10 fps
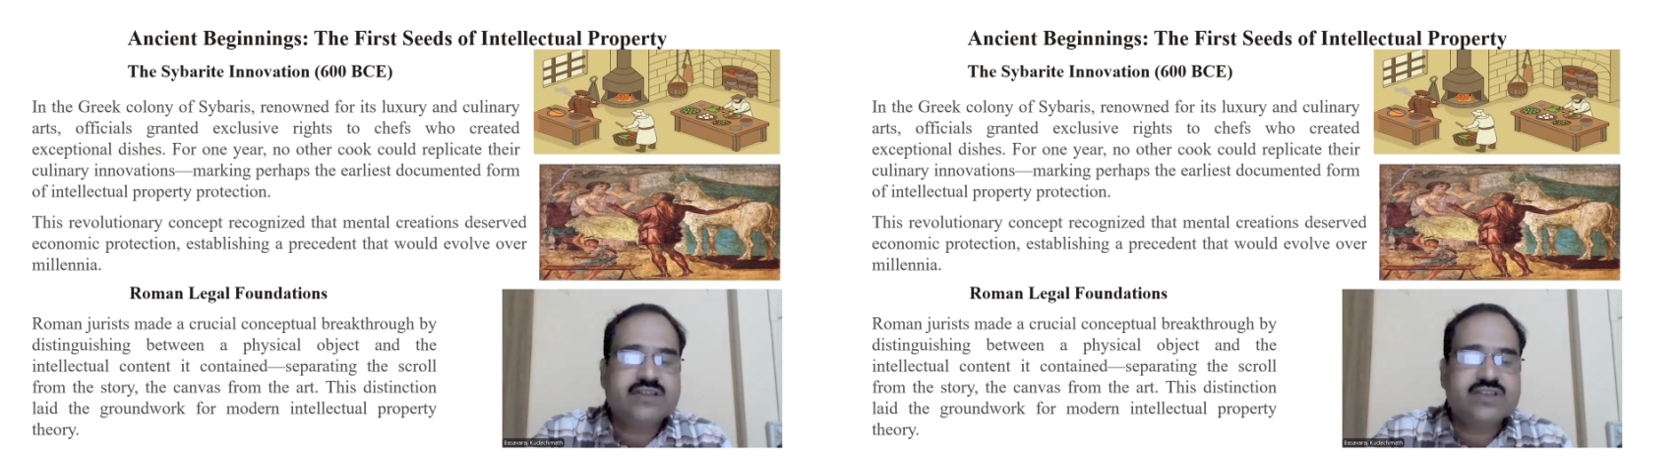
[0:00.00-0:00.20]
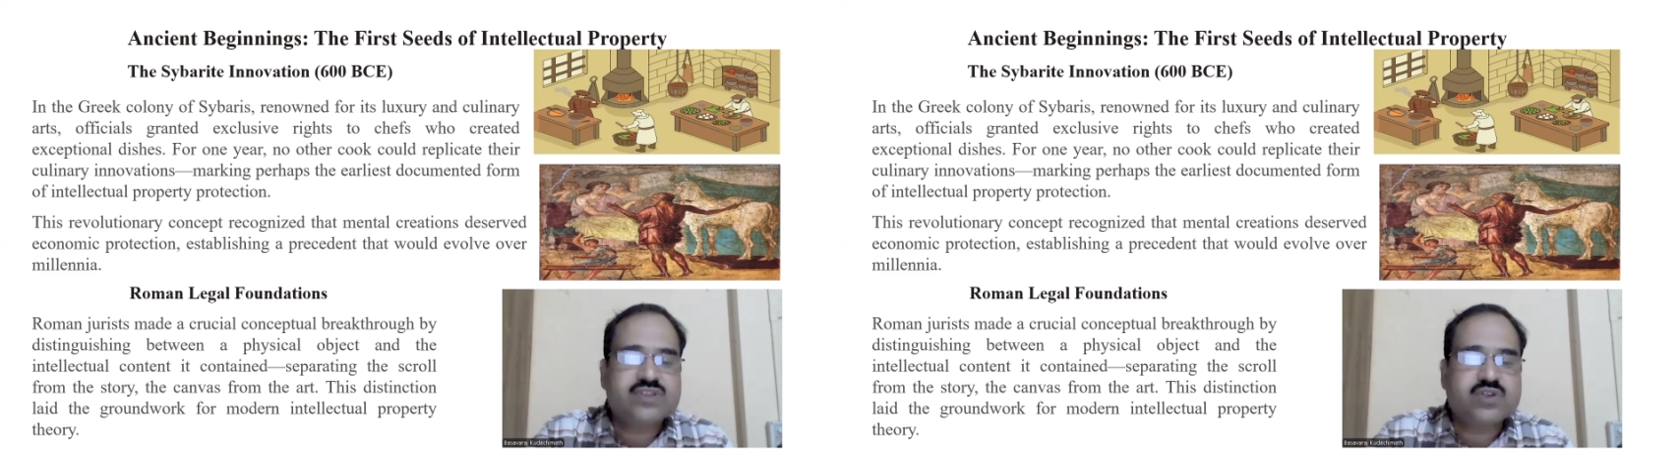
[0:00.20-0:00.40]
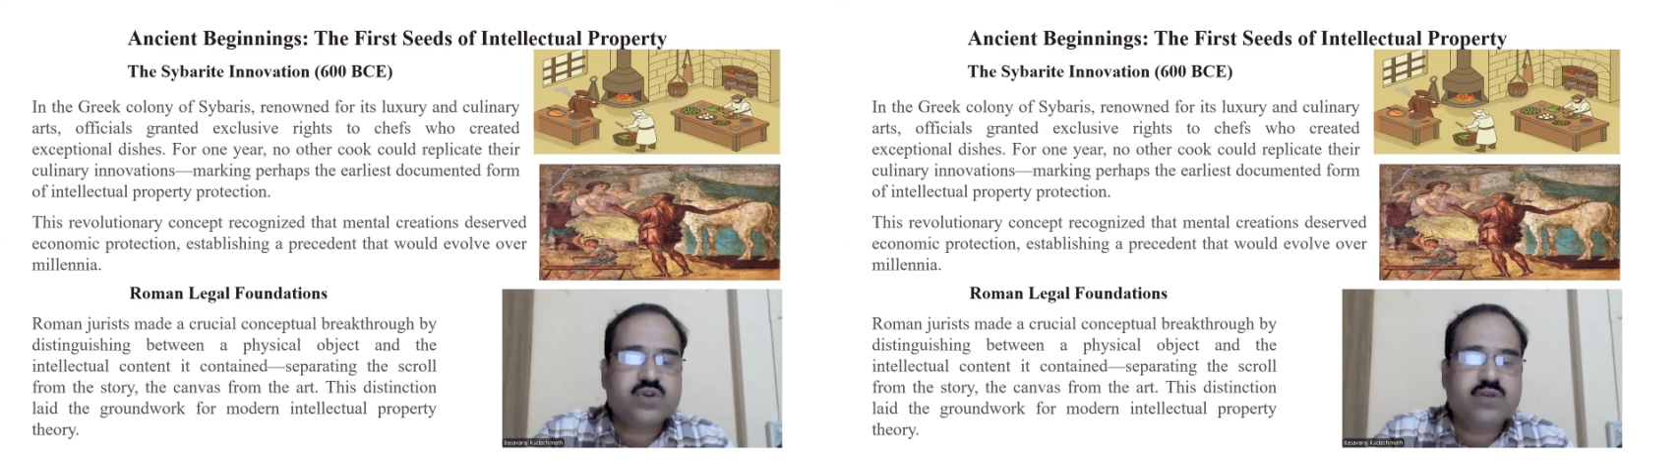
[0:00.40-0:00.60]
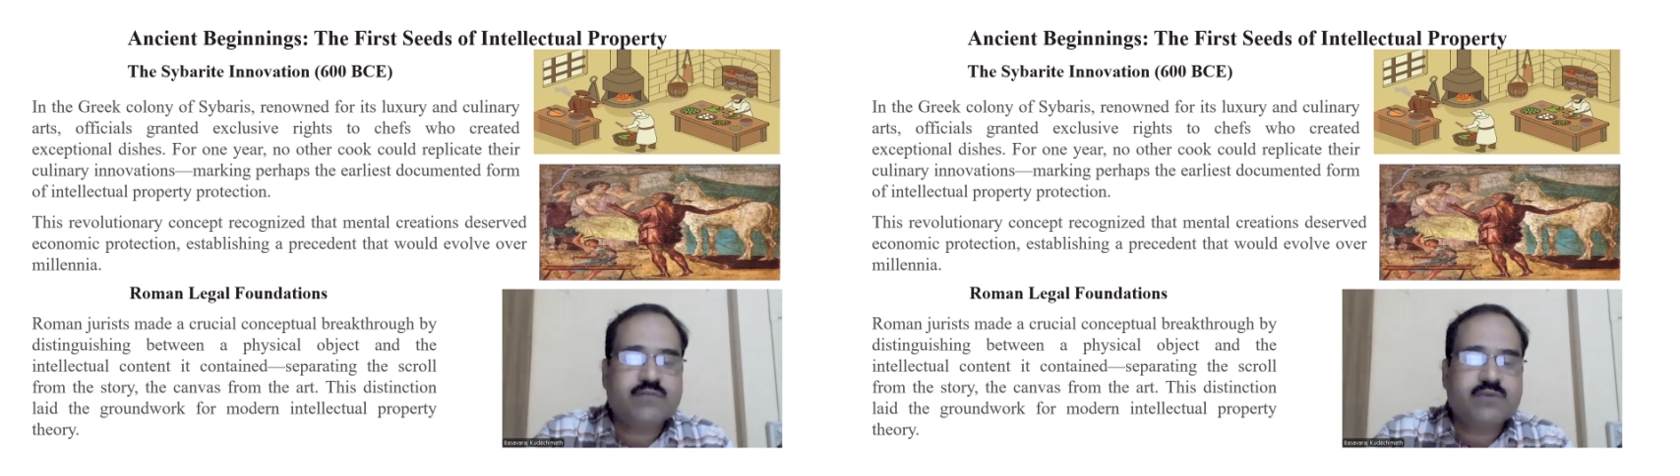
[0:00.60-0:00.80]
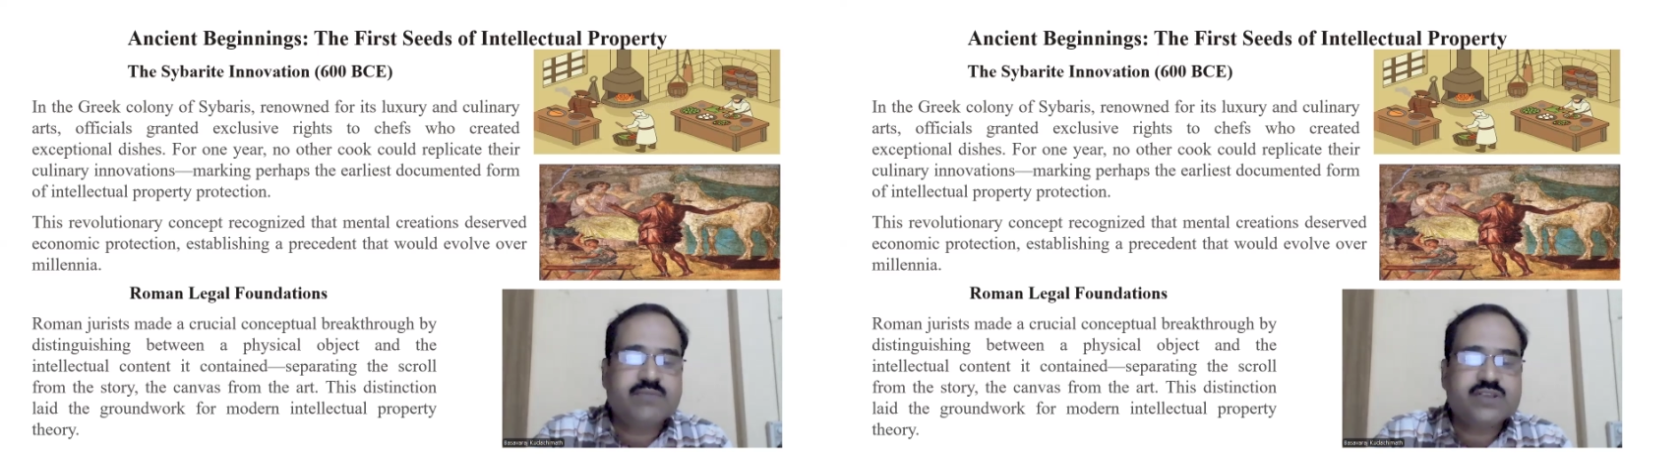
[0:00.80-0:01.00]
the scroll
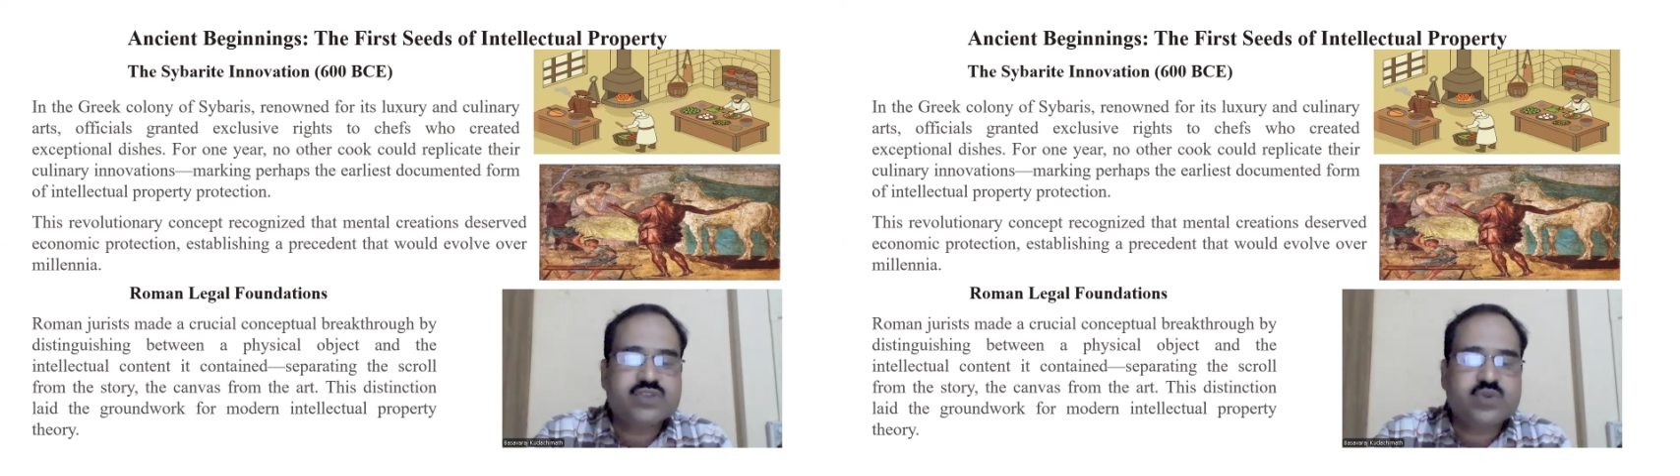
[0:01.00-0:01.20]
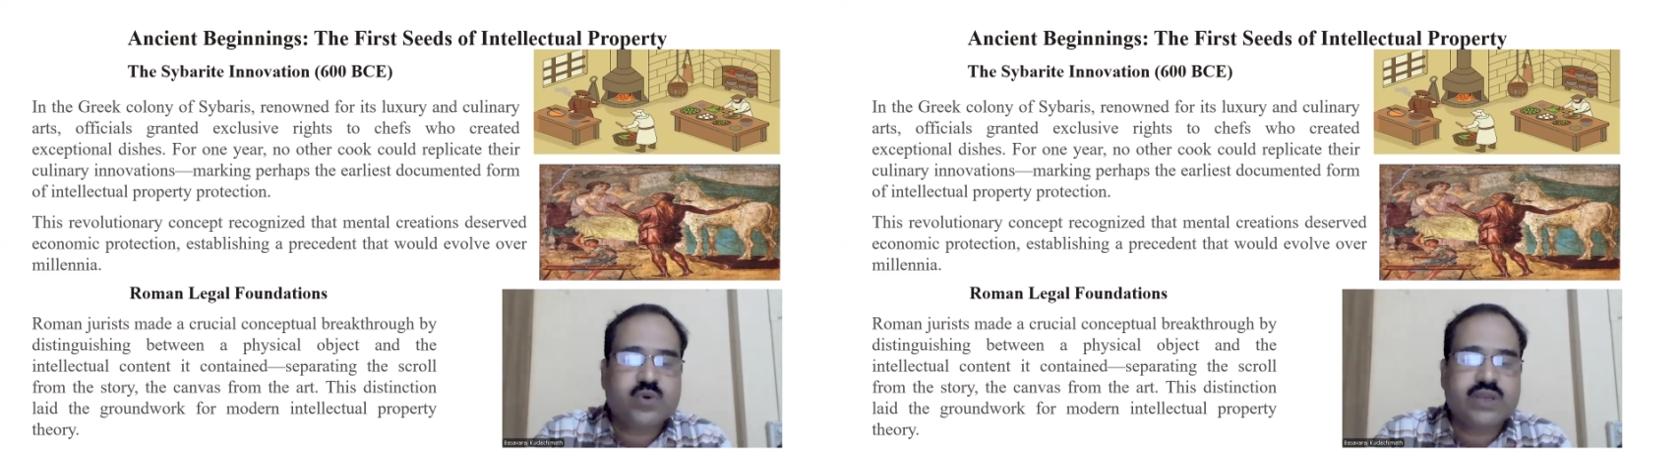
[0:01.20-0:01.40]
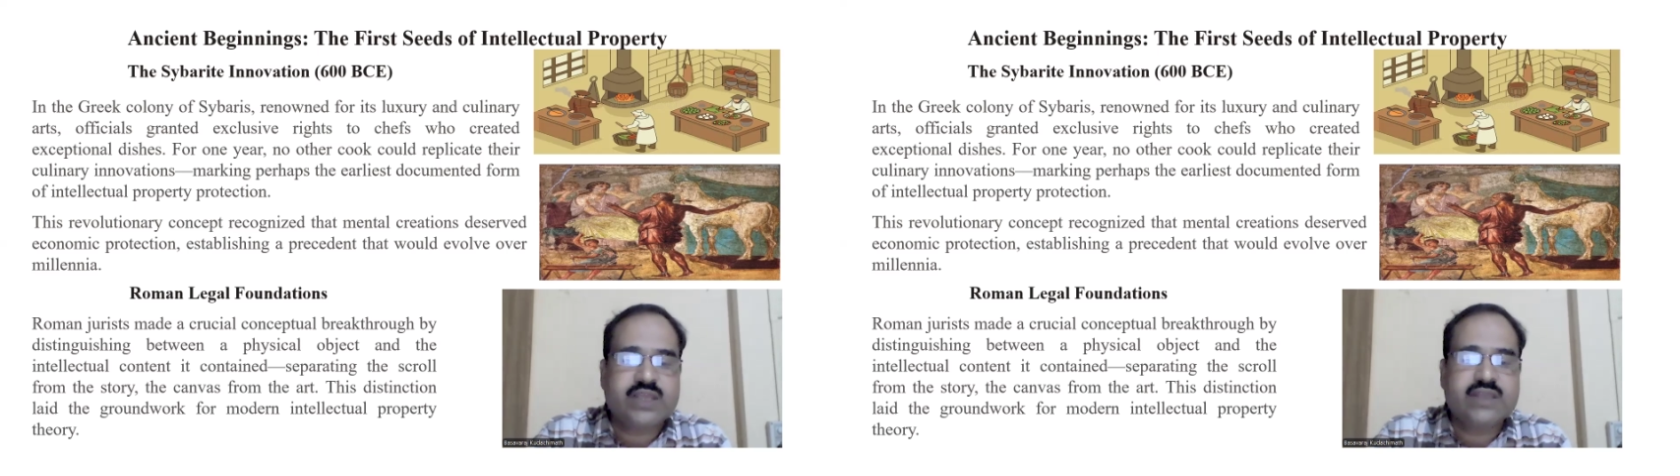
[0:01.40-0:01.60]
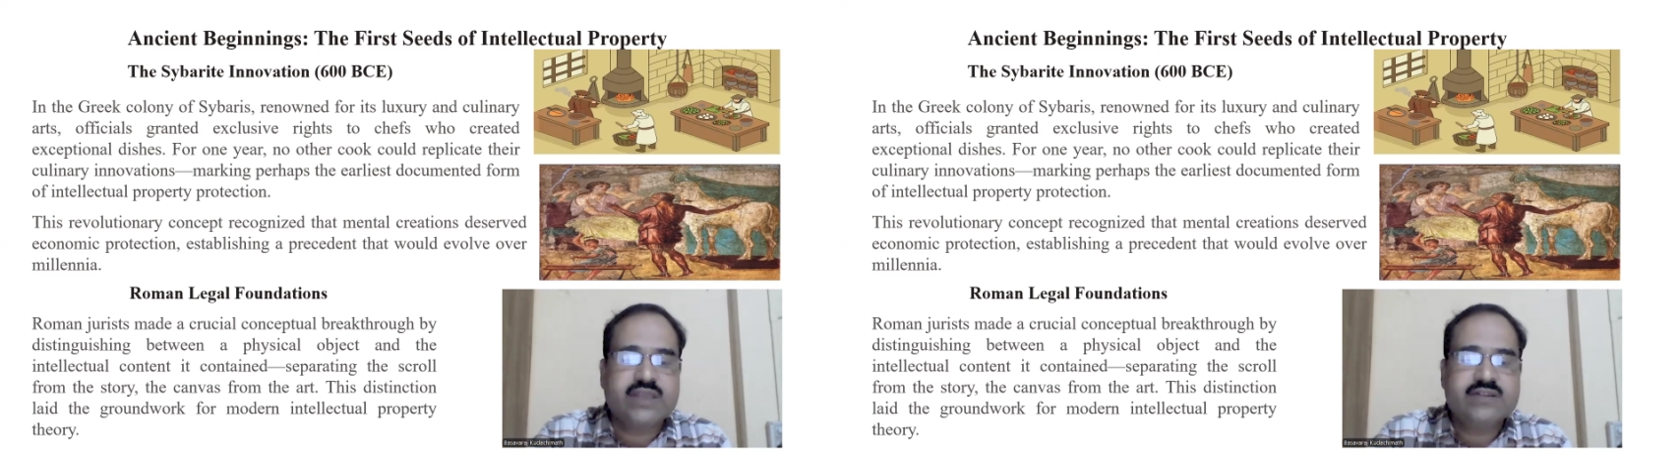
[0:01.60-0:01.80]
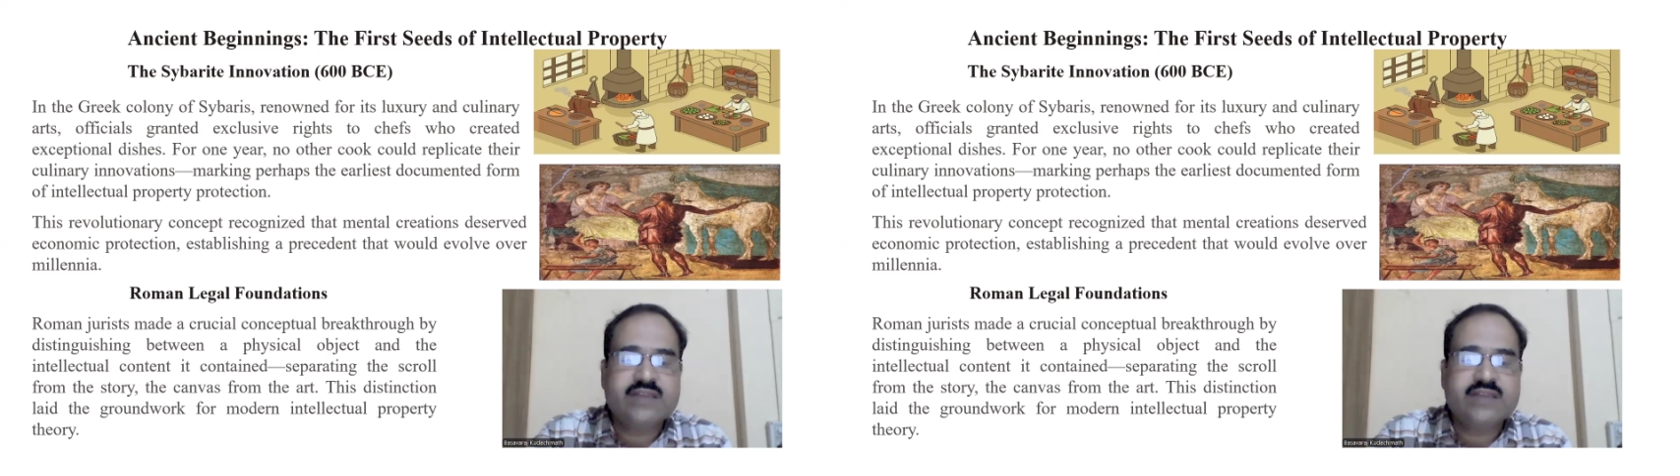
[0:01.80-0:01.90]
from the story,